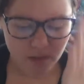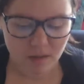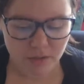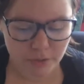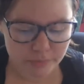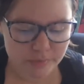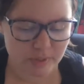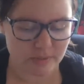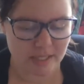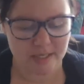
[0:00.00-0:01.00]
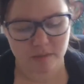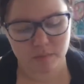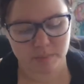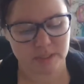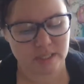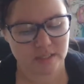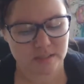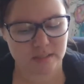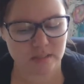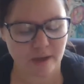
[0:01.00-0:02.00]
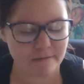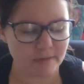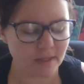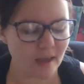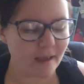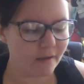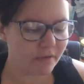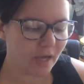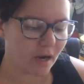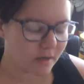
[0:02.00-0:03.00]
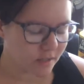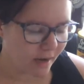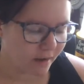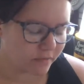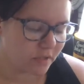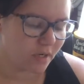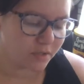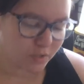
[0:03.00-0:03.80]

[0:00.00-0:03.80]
You know, so like it would be nice to have, like, I have a character, I have a